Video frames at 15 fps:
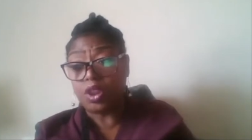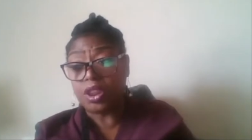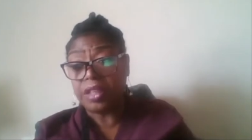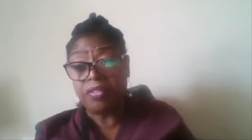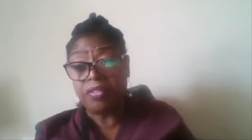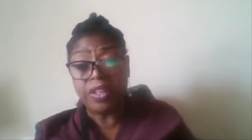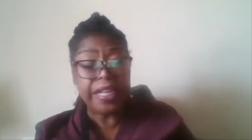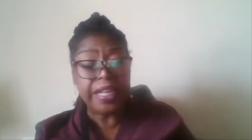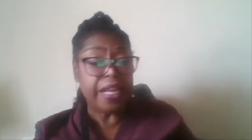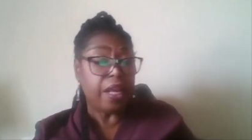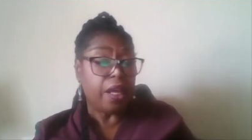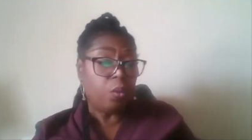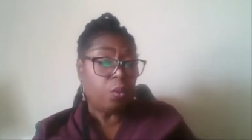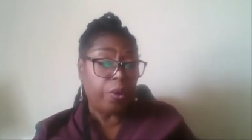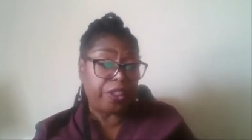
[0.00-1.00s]
generally
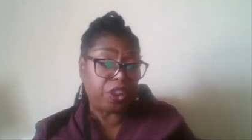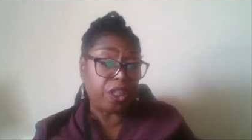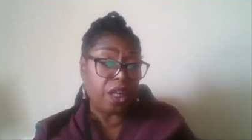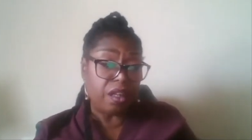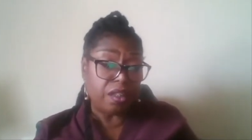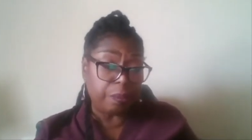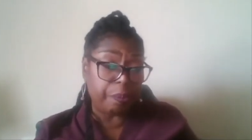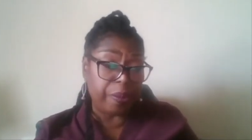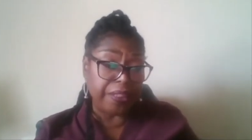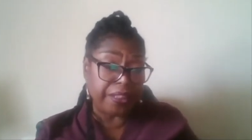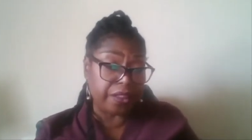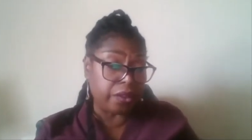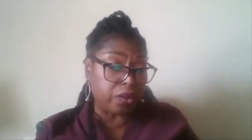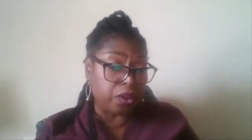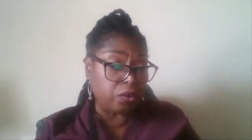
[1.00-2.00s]
which are the
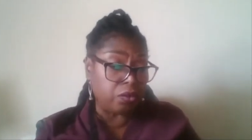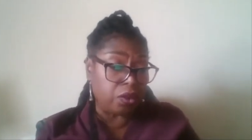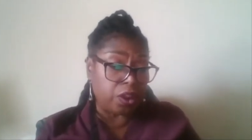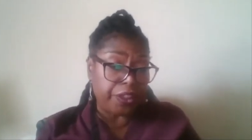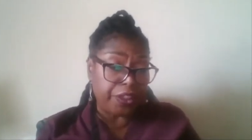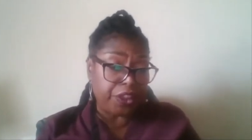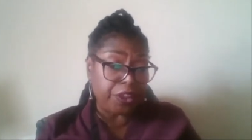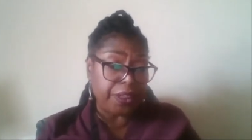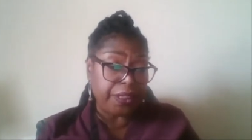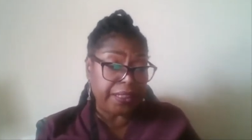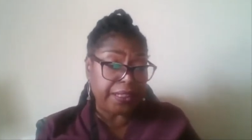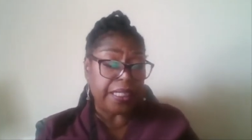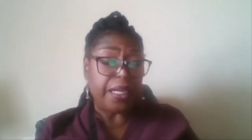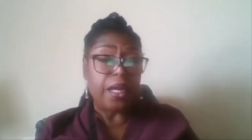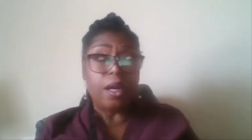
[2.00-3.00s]
pentecostal churches
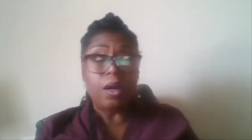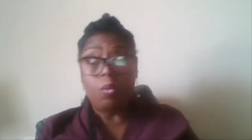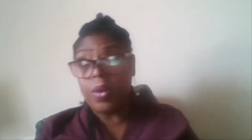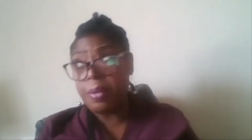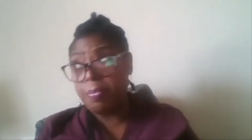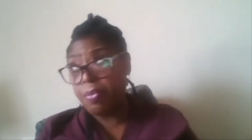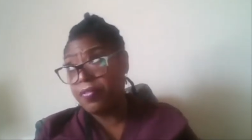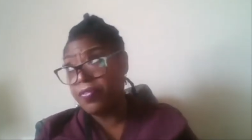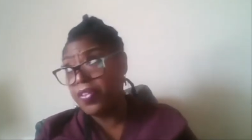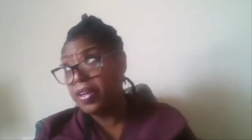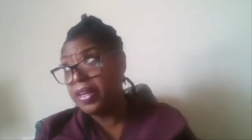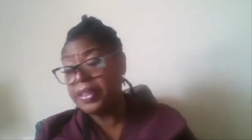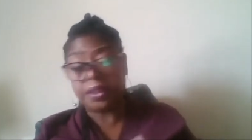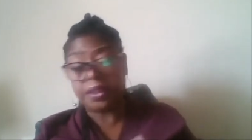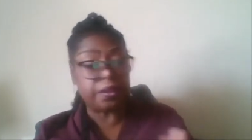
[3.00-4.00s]
we
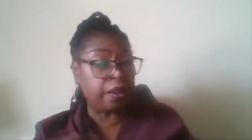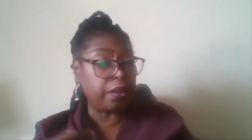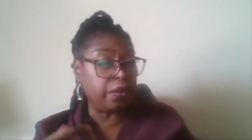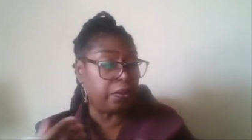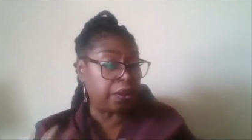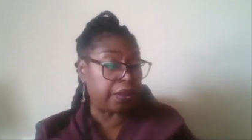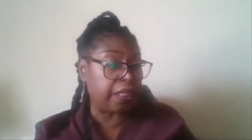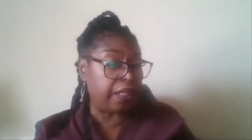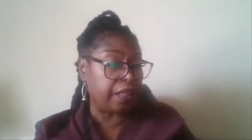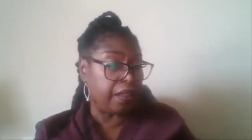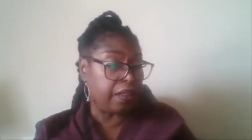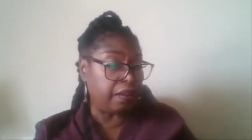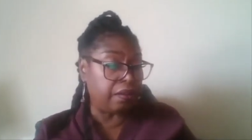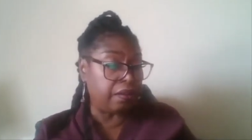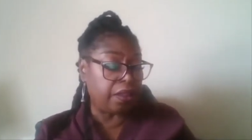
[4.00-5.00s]
provide those uh,
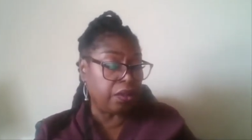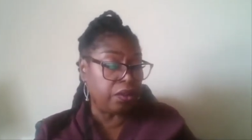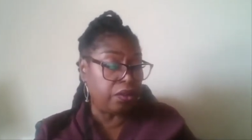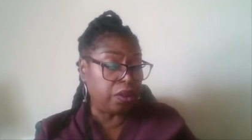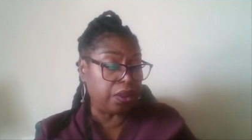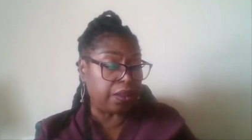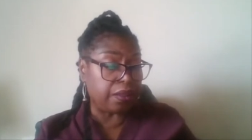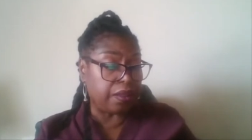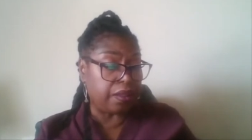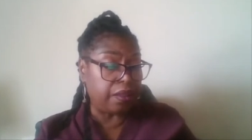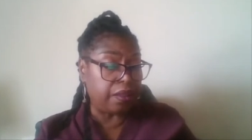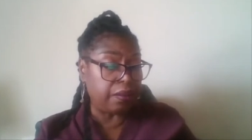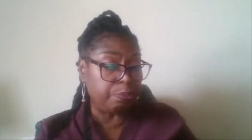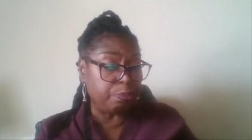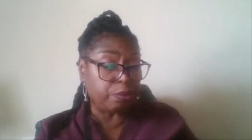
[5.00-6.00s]
those uh,
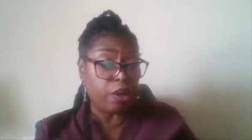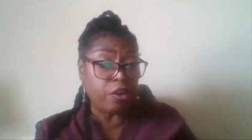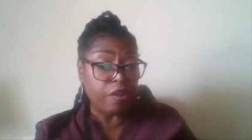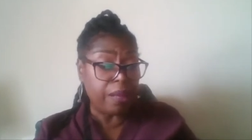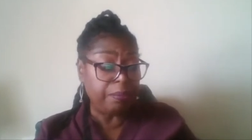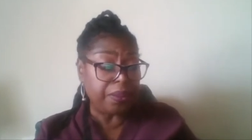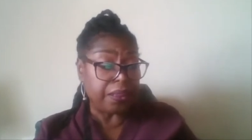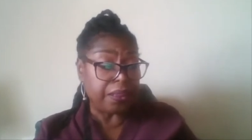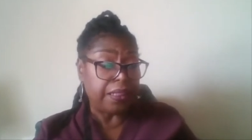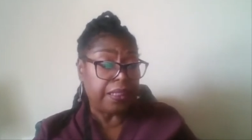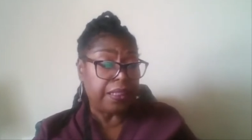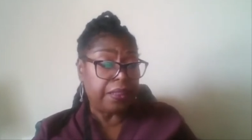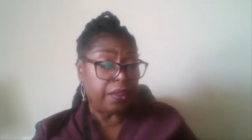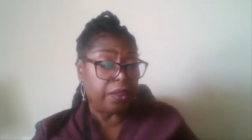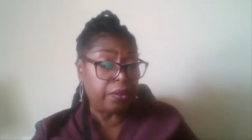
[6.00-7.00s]
programs
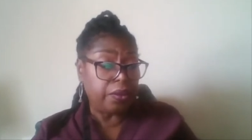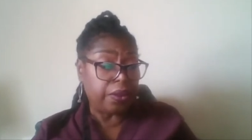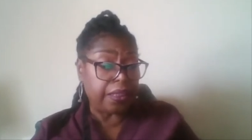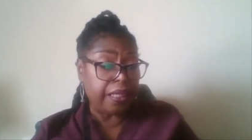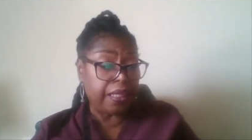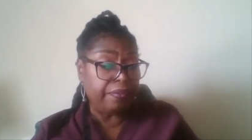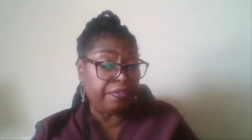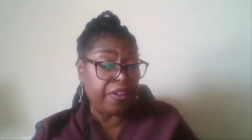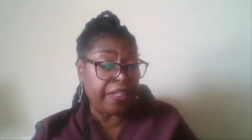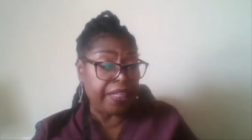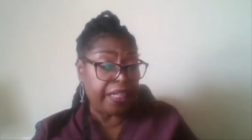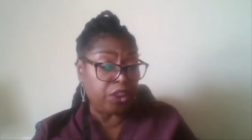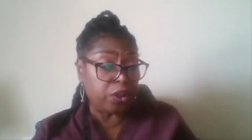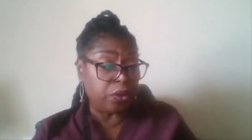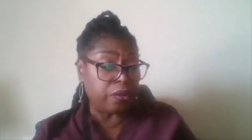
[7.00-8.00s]
those uh,
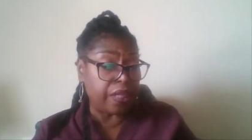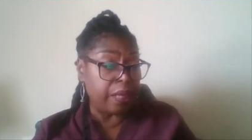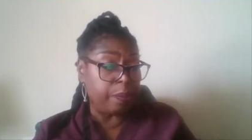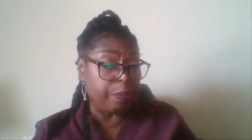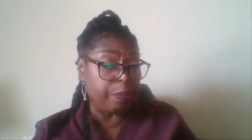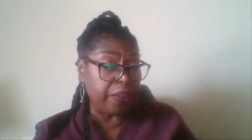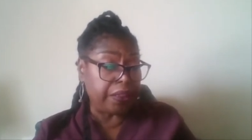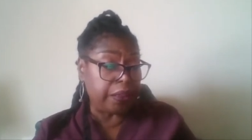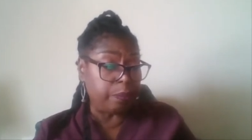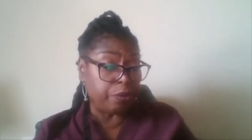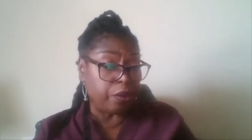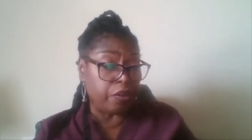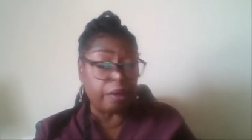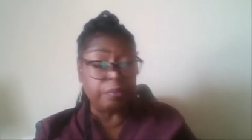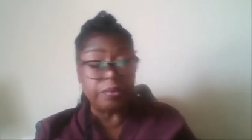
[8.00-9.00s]
financial capability
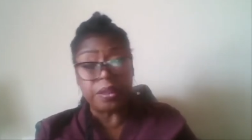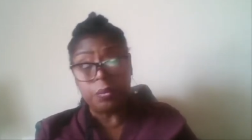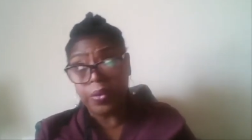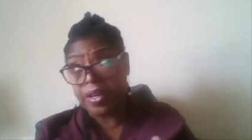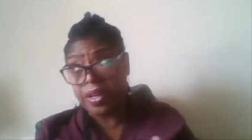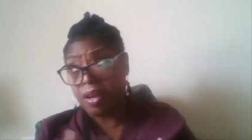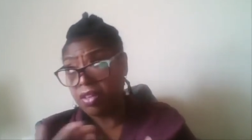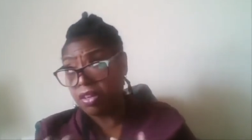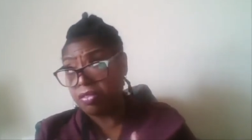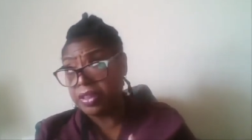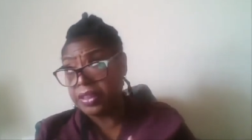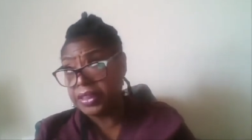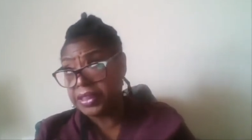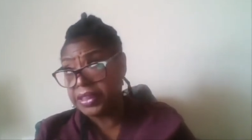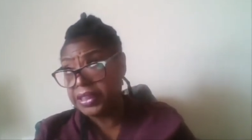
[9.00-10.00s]
programs and we are
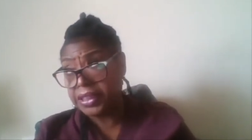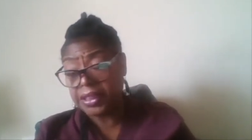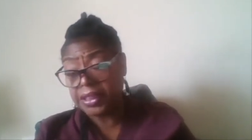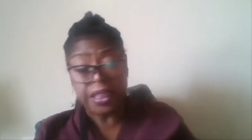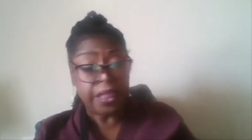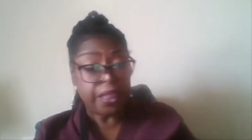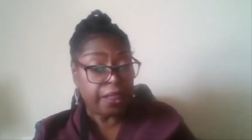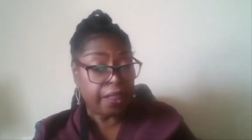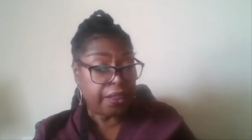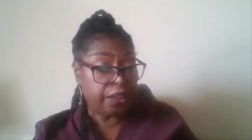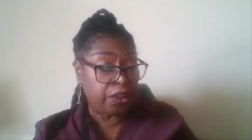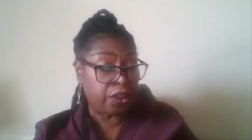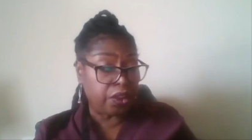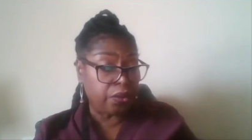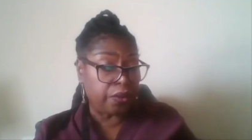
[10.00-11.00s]
accredited to
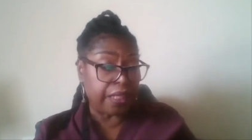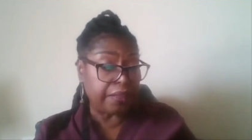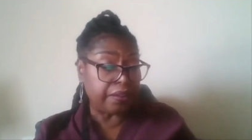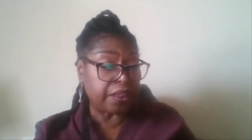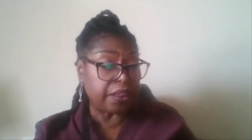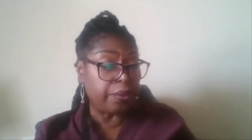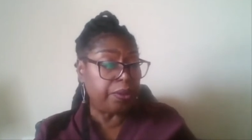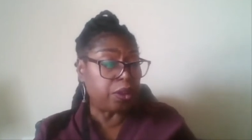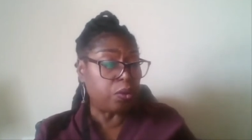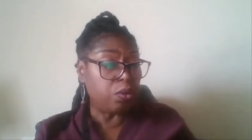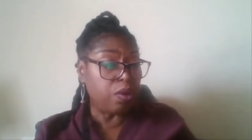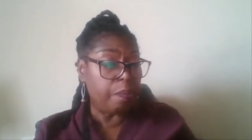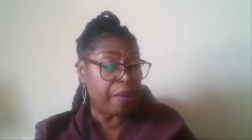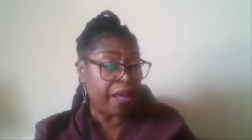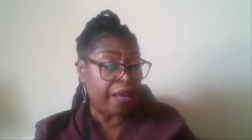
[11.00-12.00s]
do that so it's all
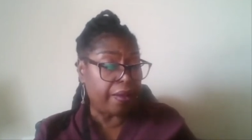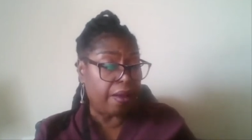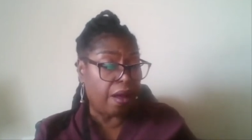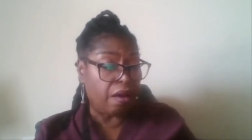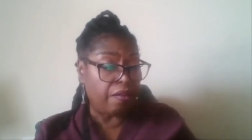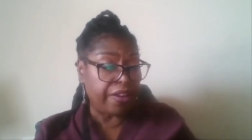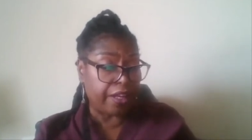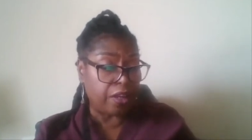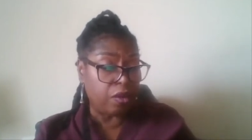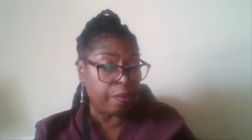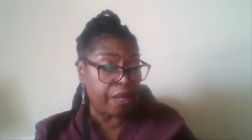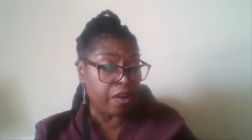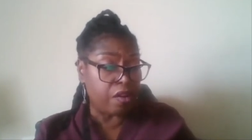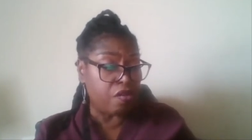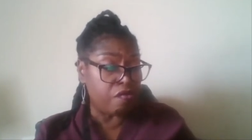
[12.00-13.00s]
about our
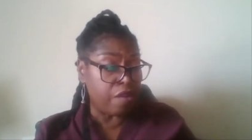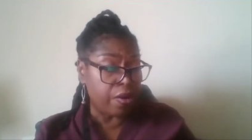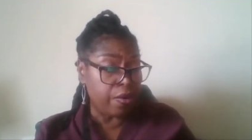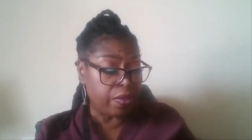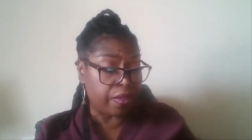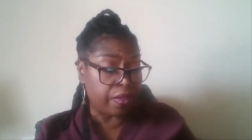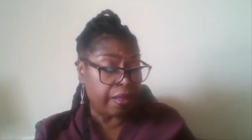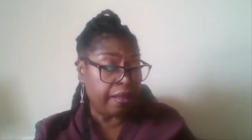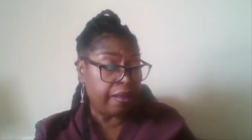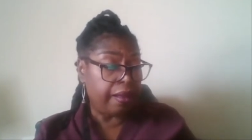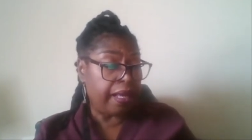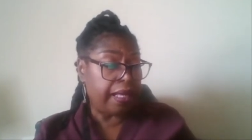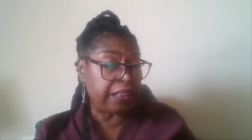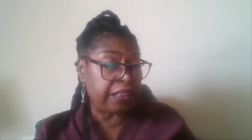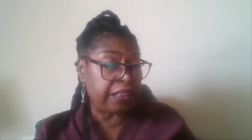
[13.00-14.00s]
economic growth
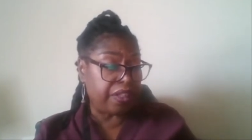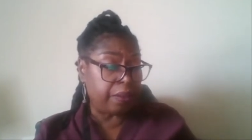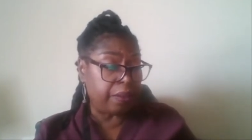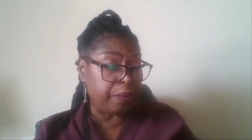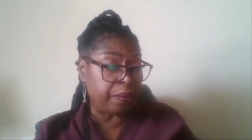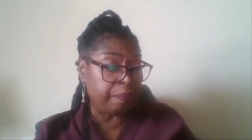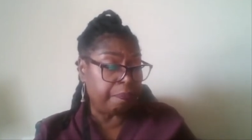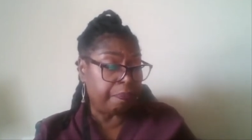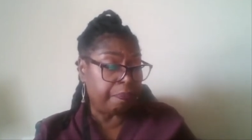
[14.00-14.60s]
and development